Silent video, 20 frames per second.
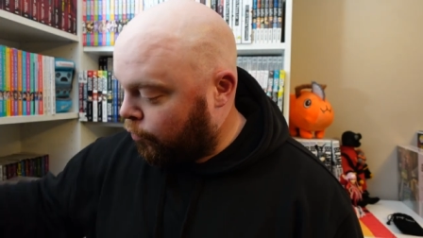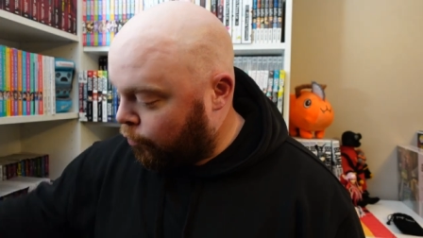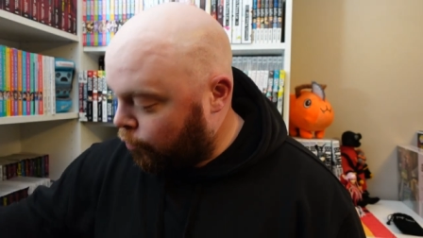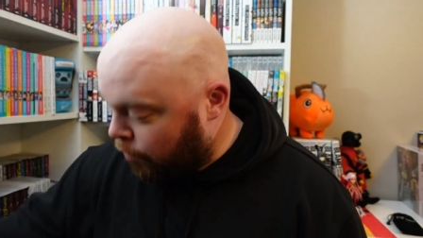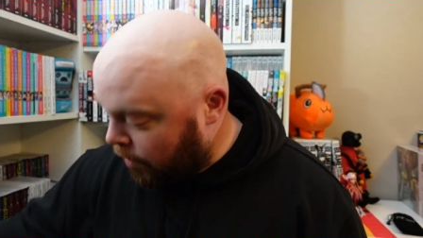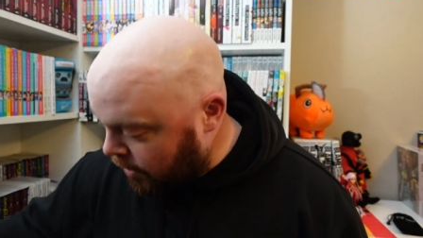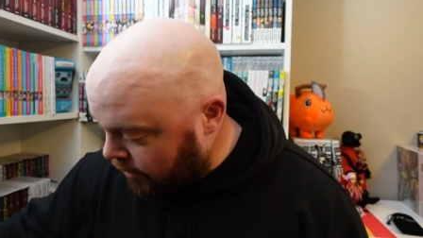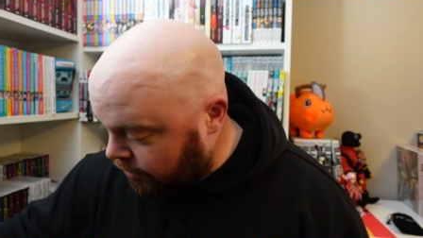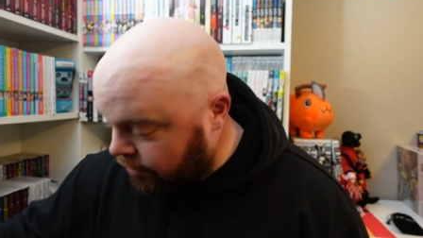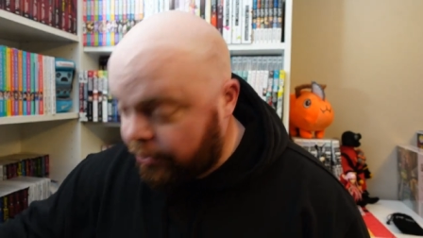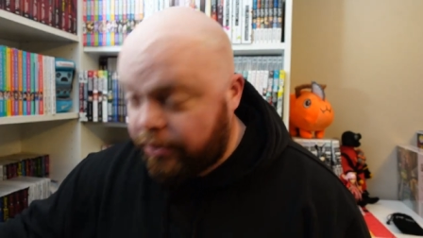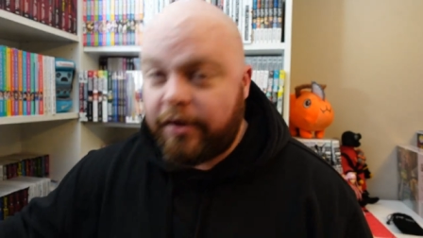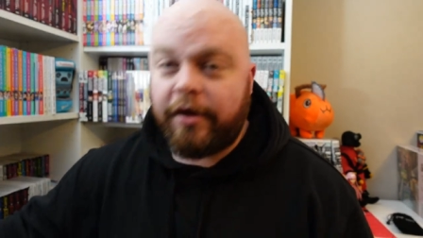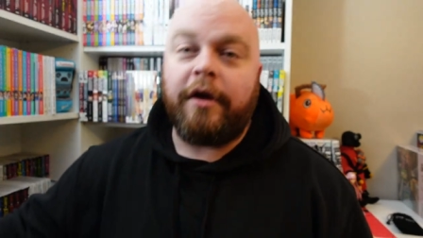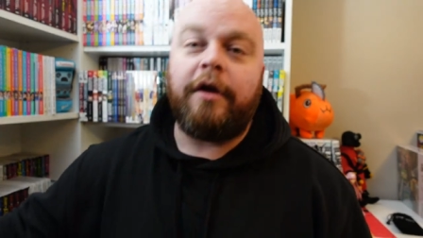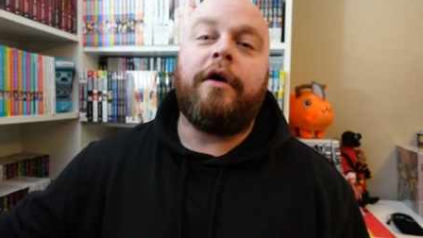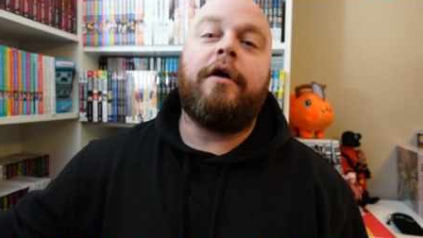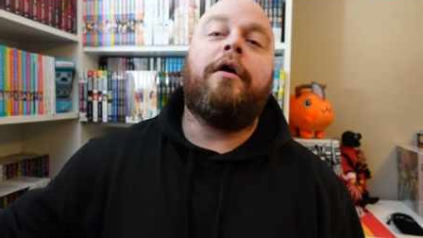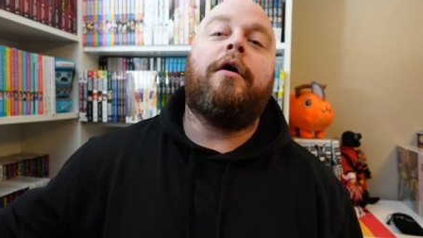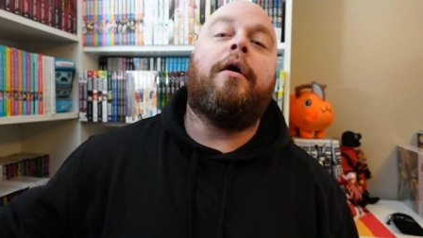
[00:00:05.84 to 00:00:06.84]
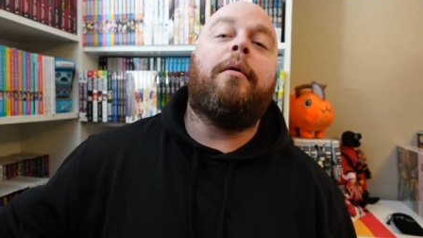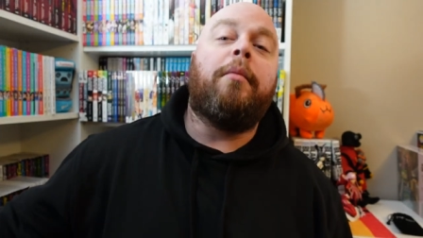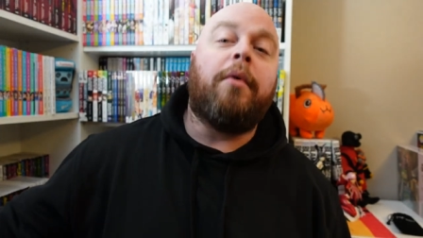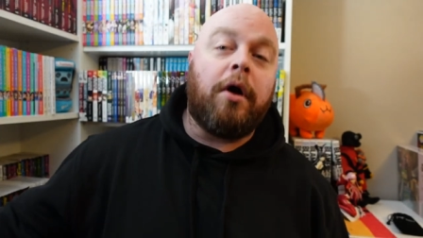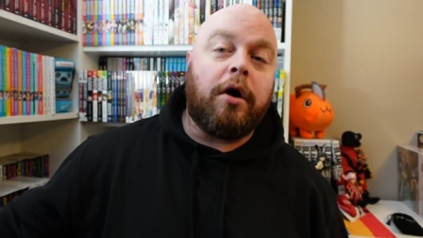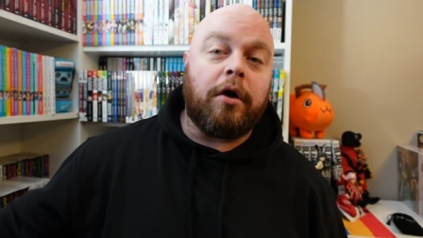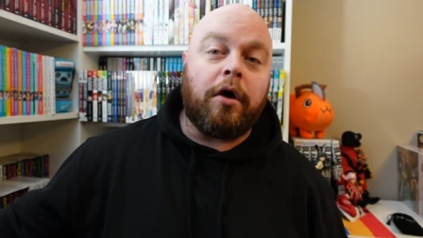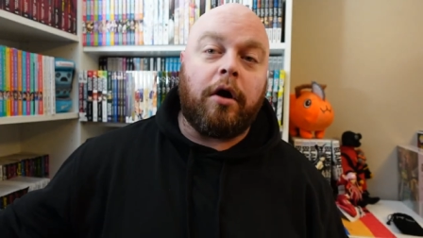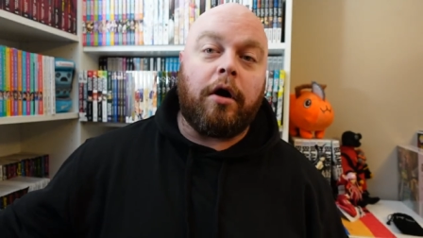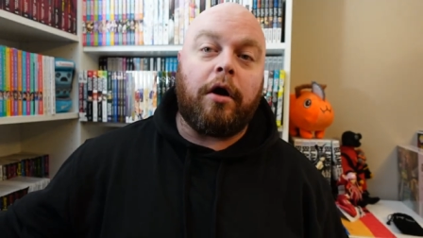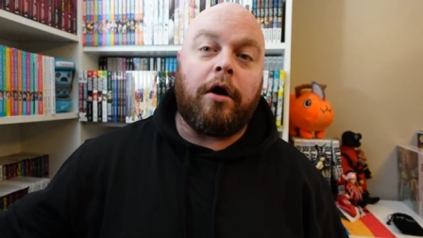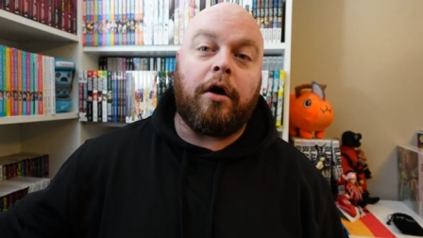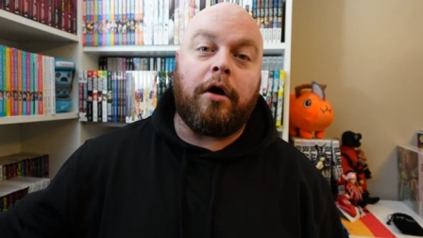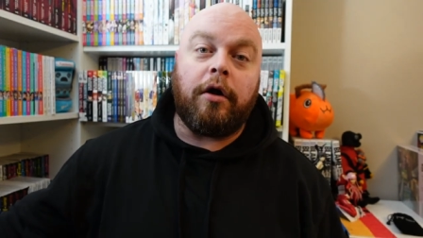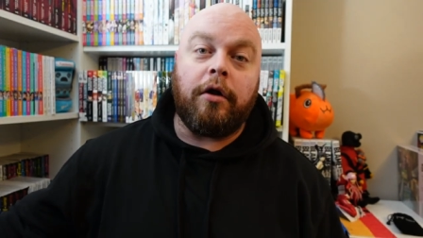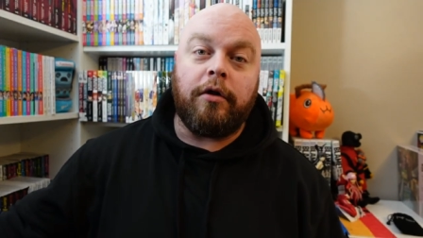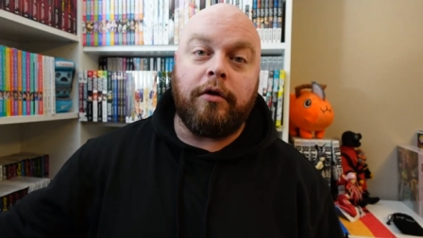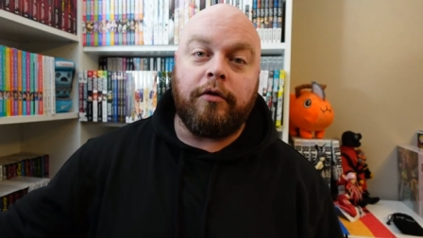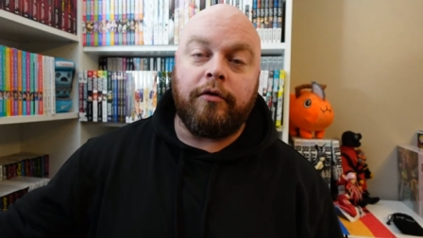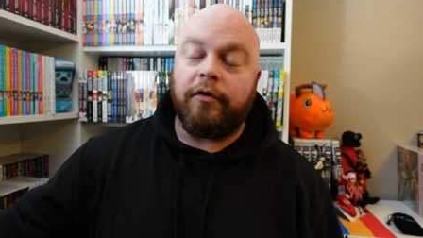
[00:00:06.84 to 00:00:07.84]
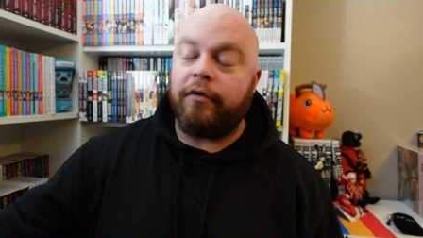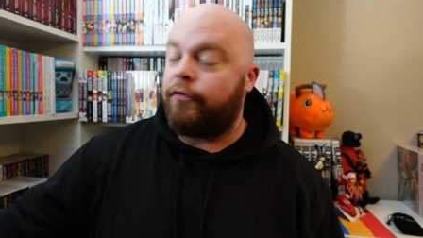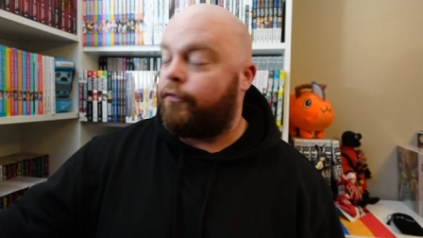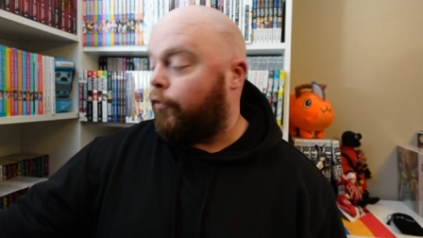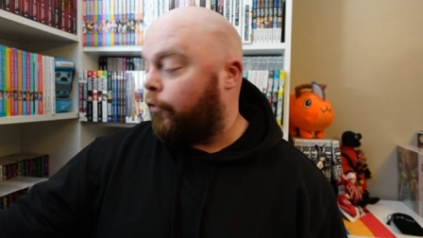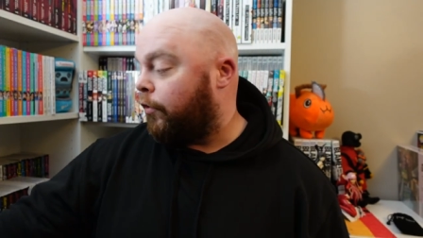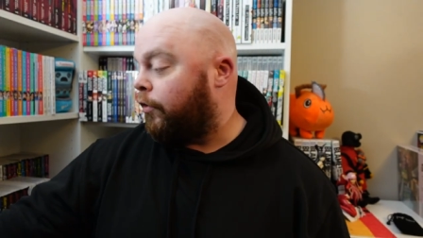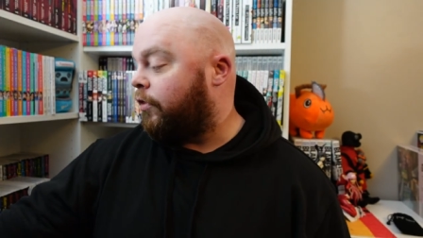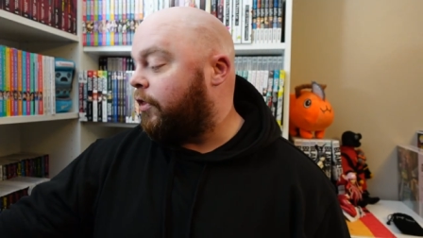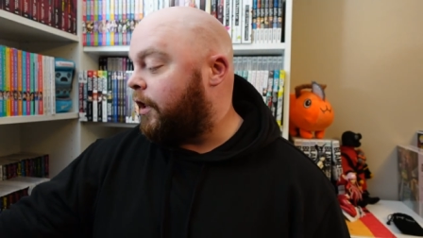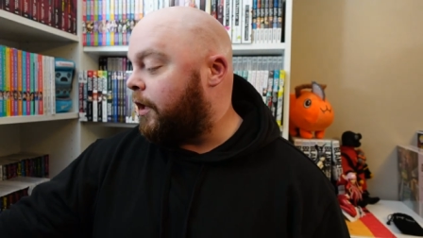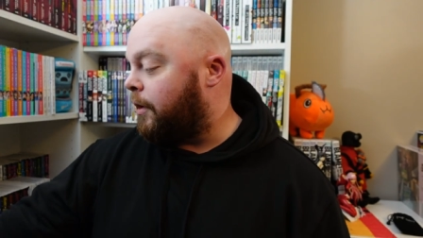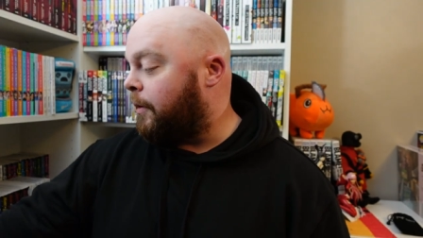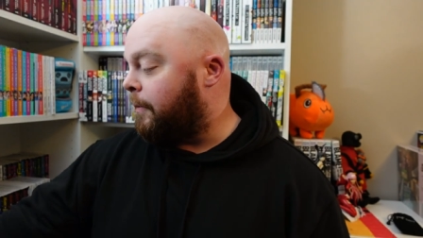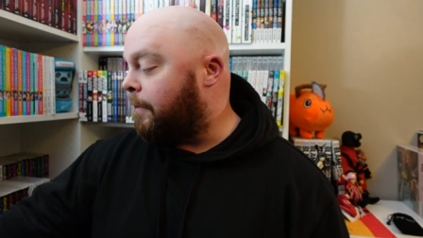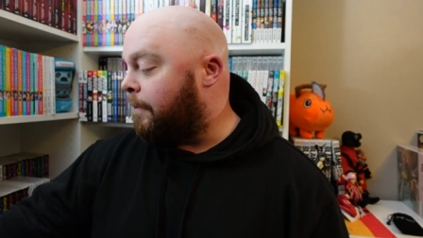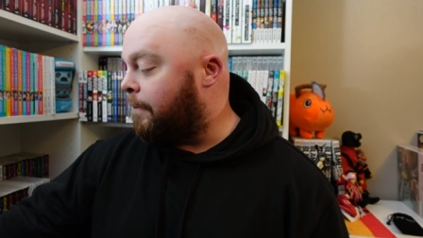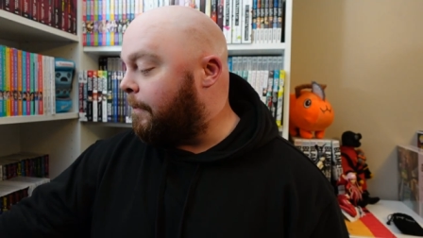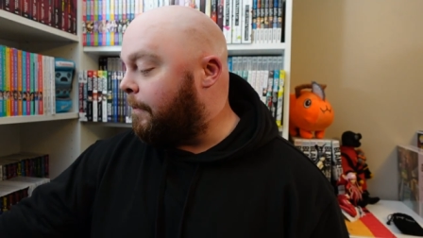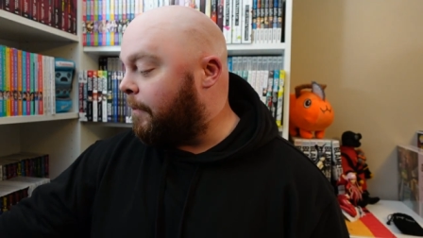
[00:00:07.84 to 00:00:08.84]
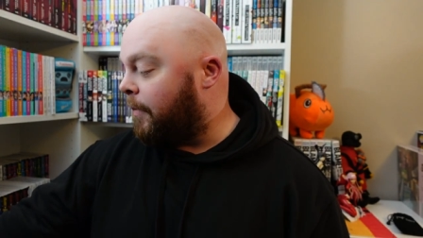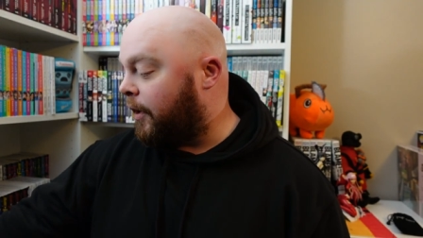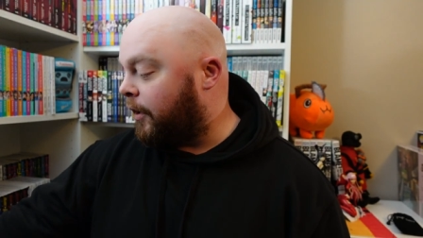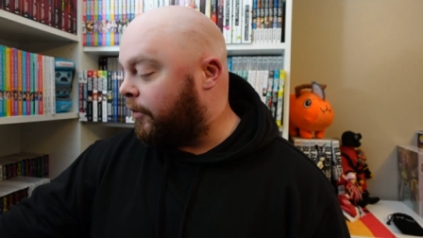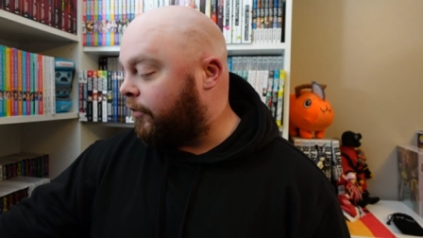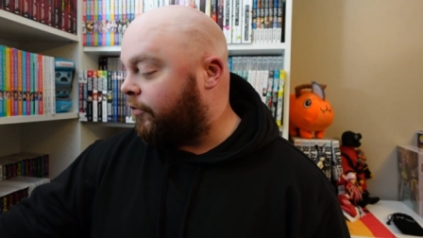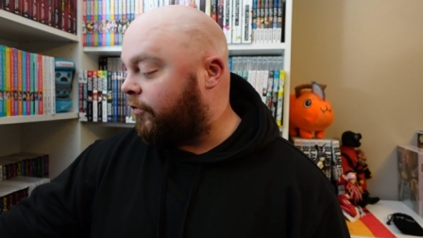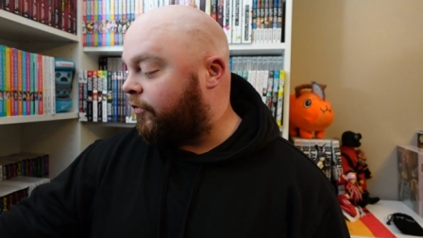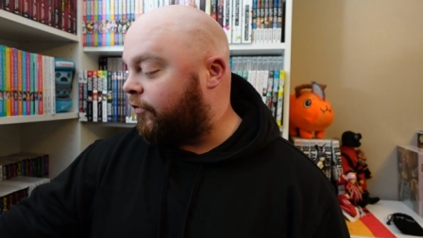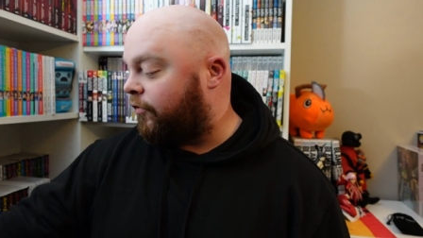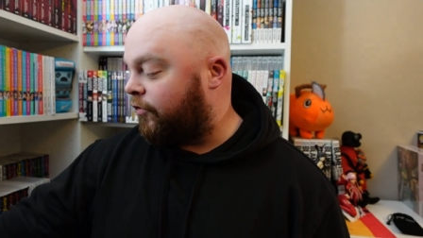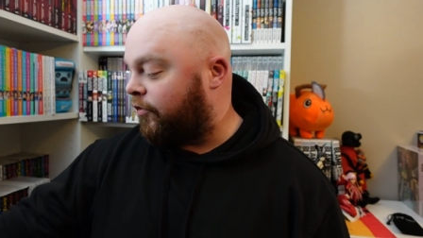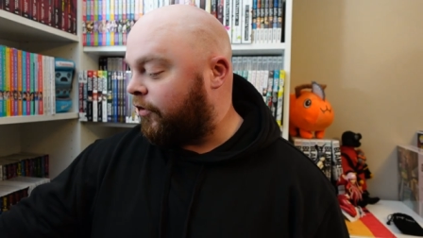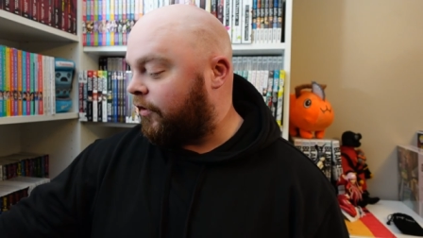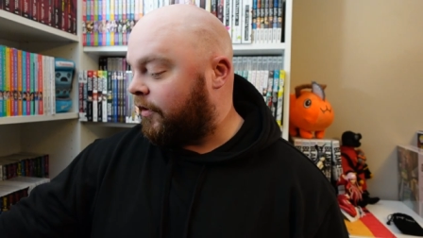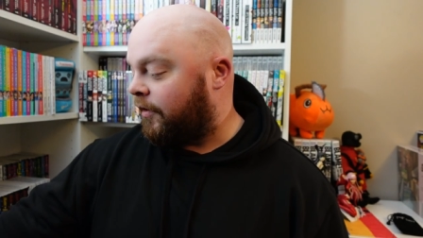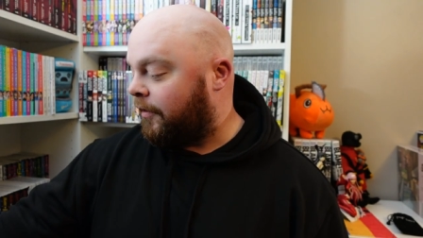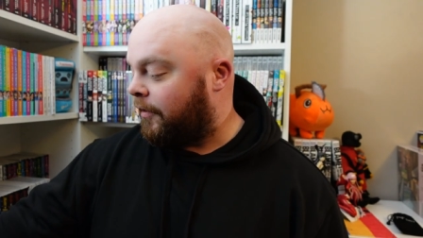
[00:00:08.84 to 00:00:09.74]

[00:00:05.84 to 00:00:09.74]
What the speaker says: with a manga haul for the months